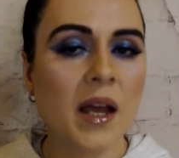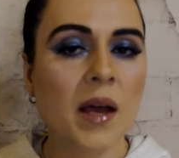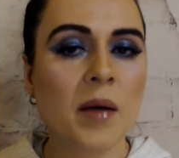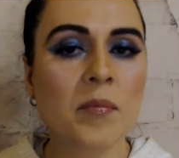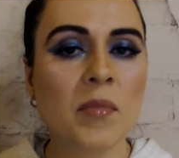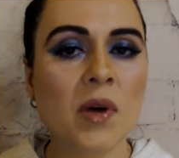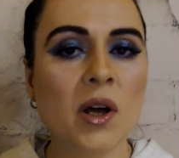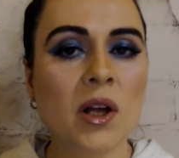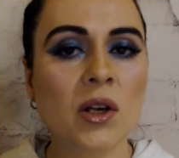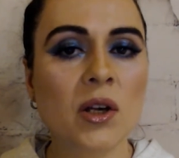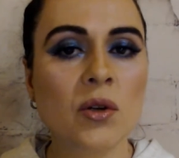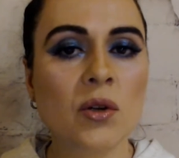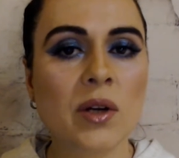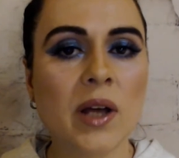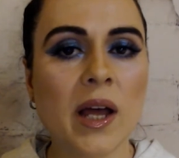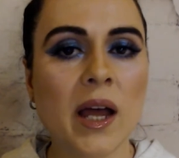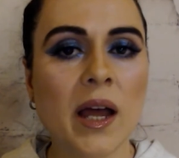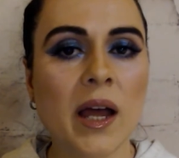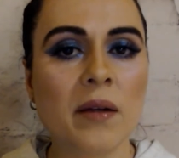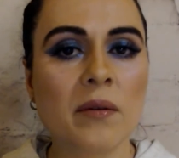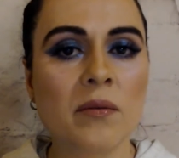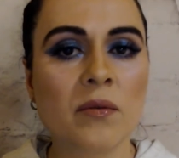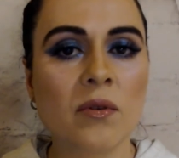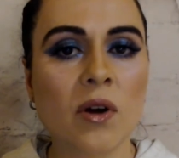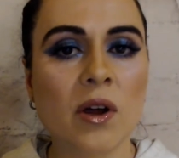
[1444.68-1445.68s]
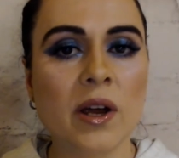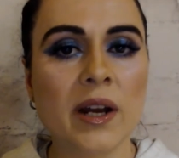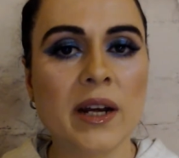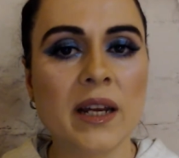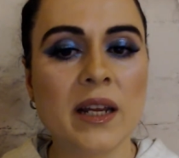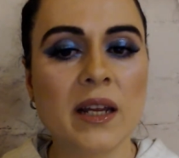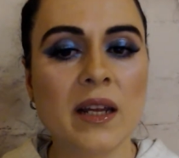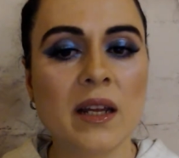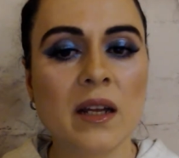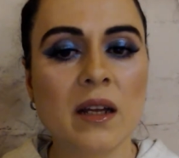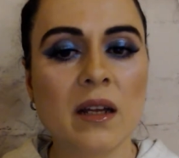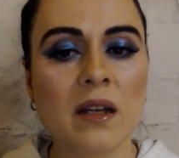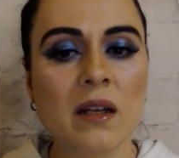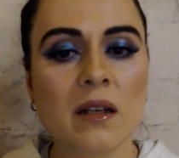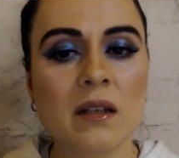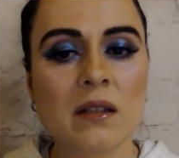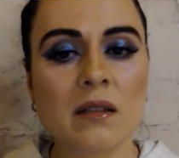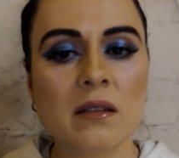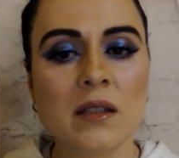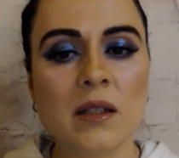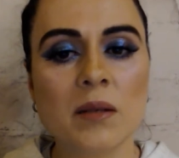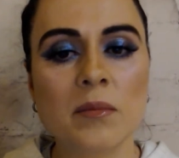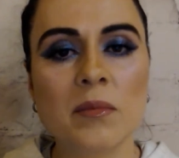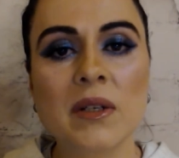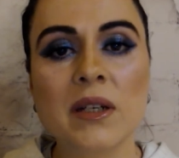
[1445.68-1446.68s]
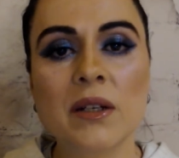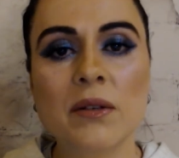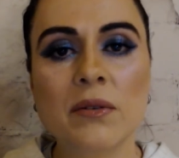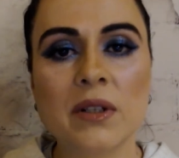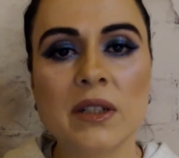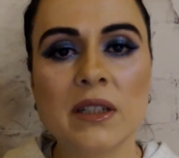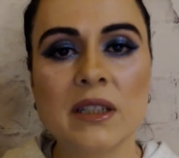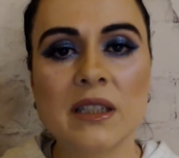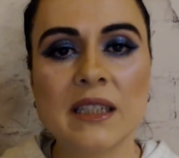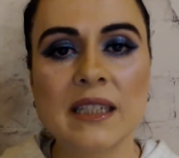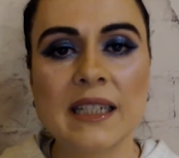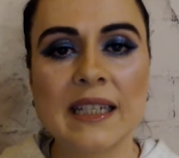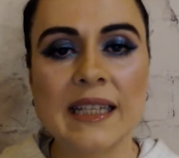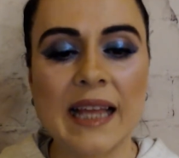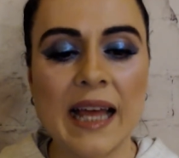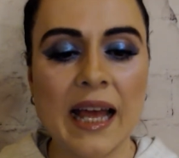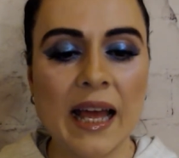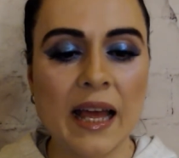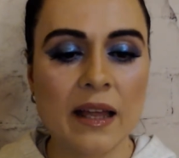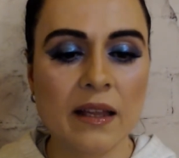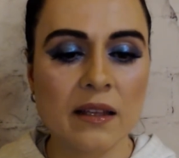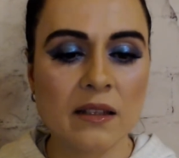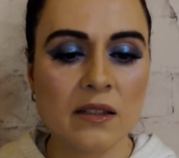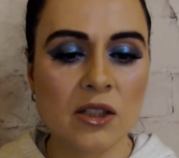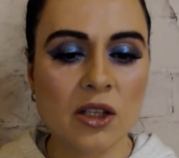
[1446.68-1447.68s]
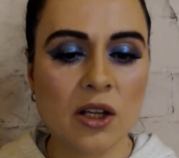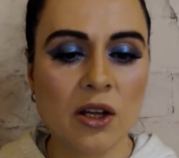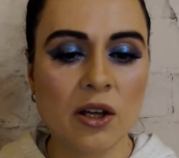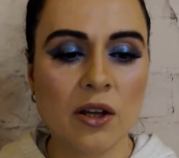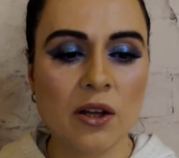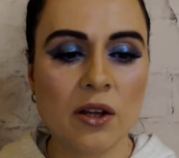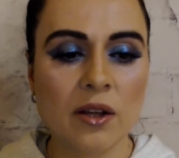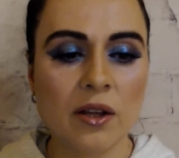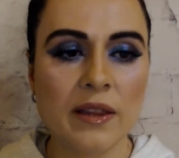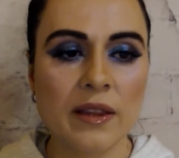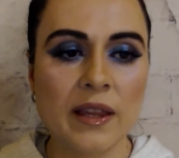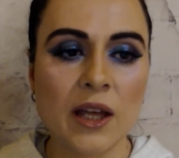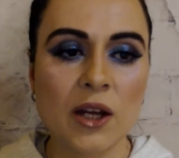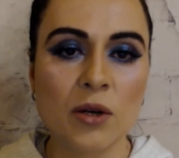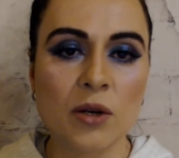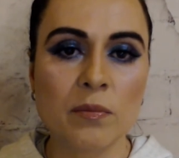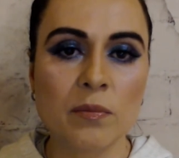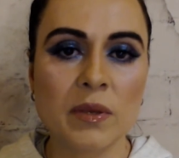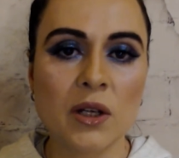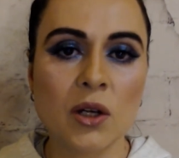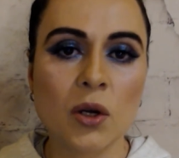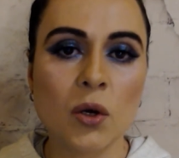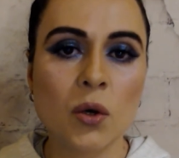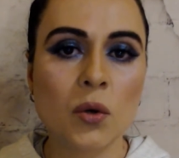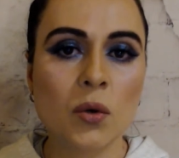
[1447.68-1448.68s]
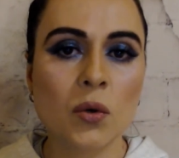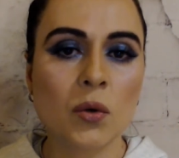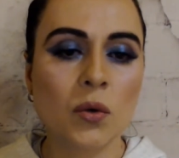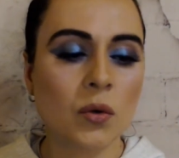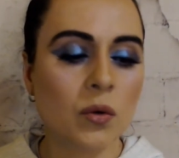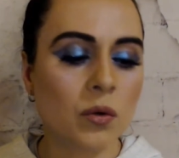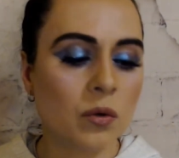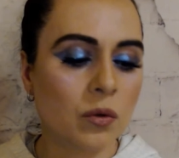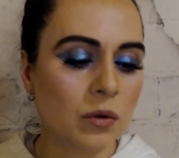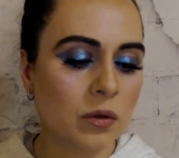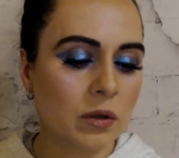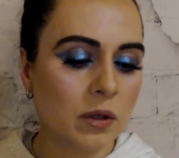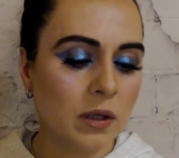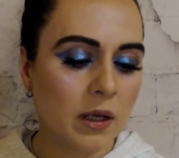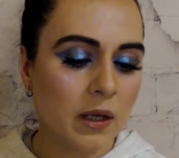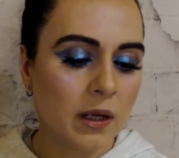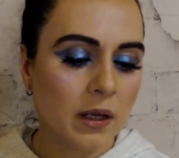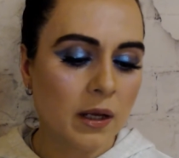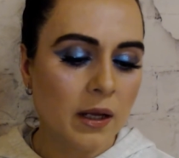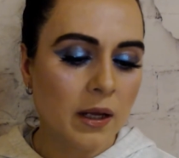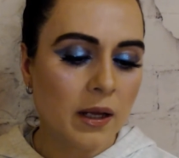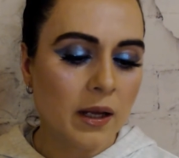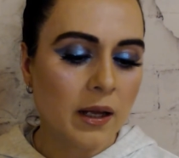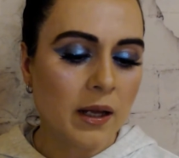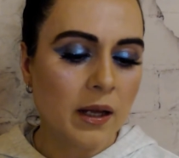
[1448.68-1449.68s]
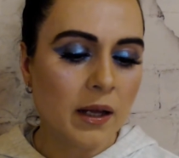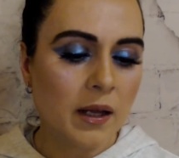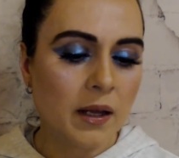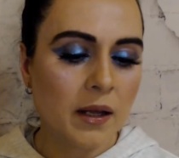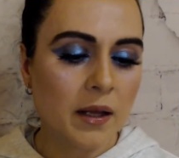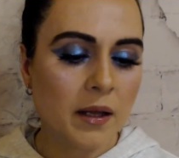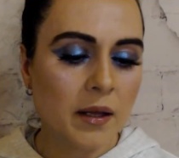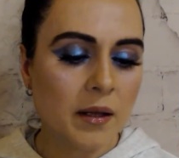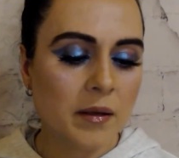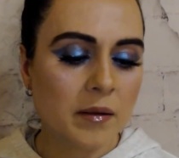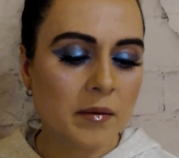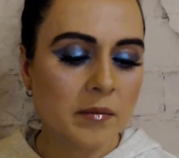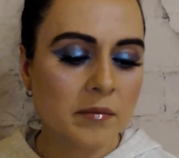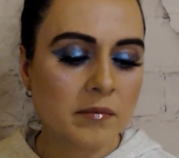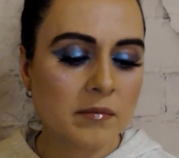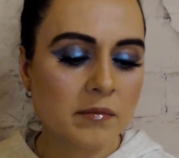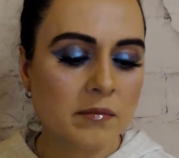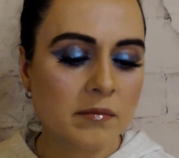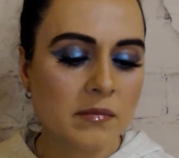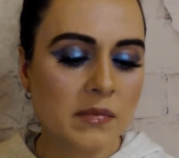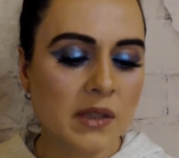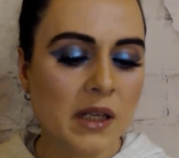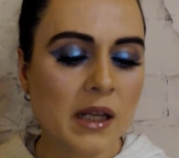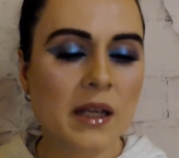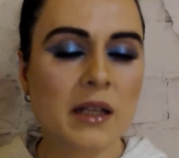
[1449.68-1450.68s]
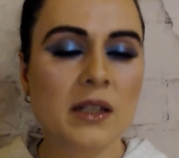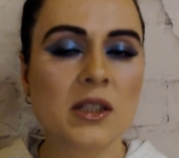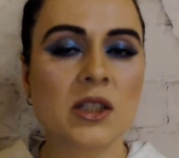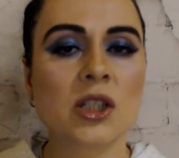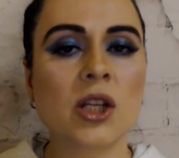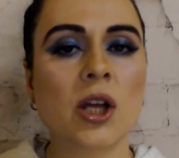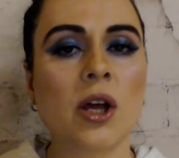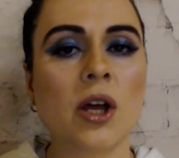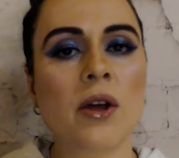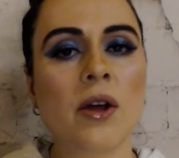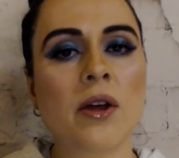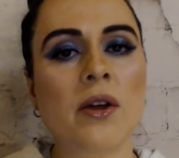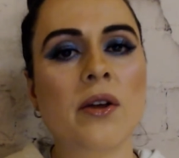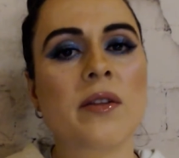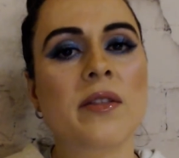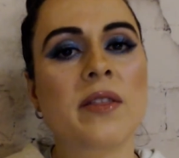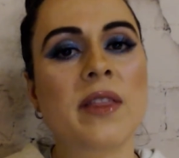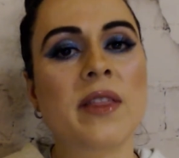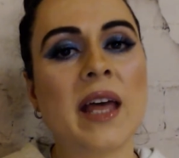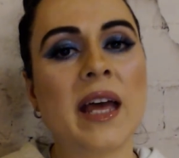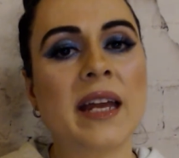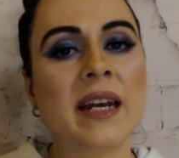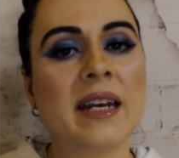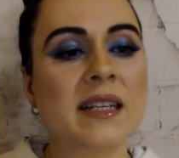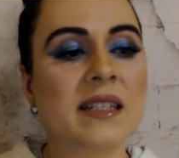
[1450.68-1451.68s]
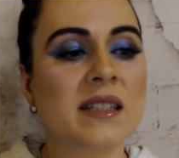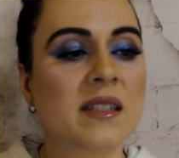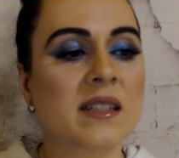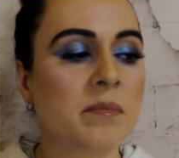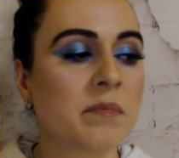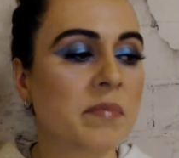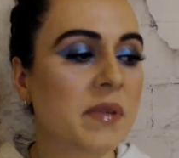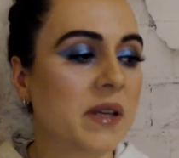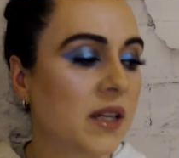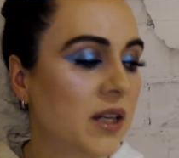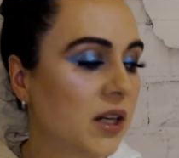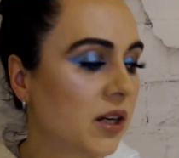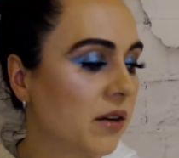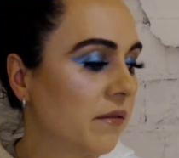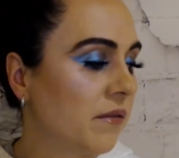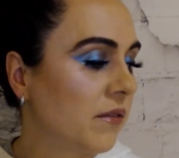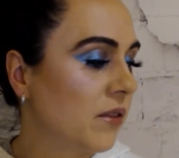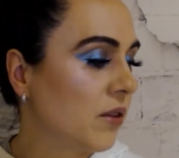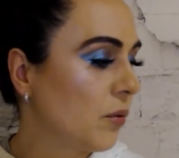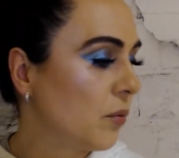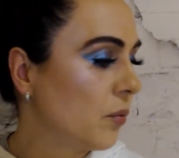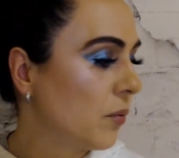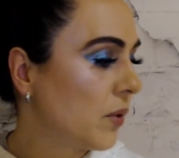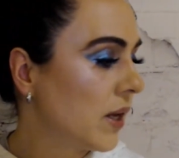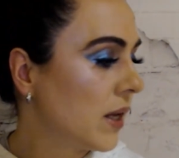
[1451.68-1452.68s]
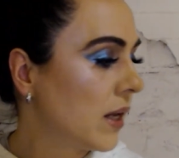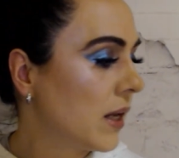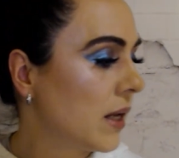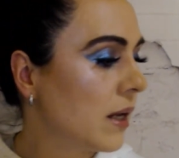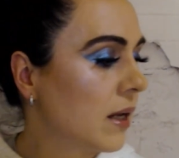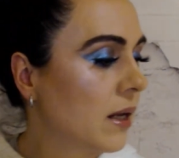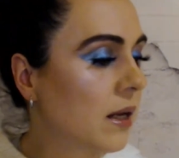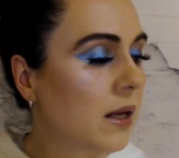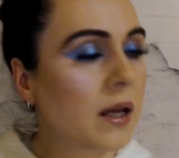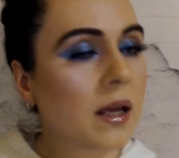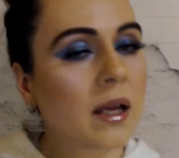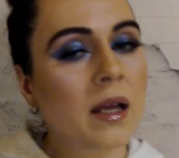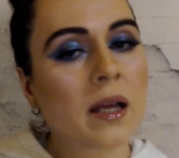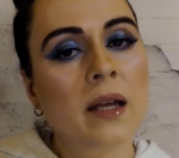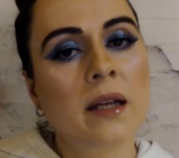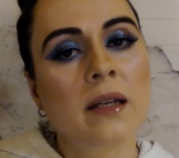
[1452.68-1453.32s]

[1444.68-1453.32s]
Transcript: I might look at writing some lyrics to that, so that'll be cool. Yeah, so that is the beat of the week.